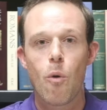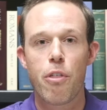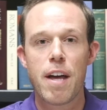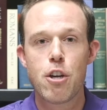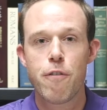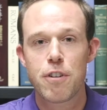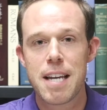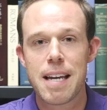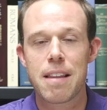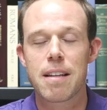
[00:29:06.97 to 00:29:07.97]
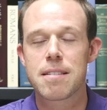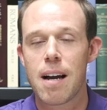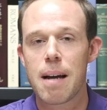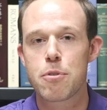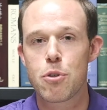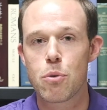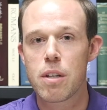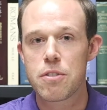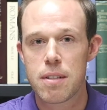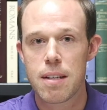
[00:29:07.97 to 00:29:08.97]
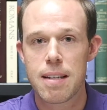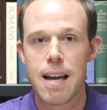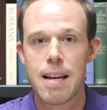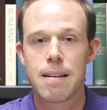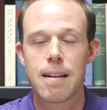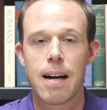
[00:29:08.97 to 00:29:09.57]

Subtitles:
Well, thank you for taking the time to listen today.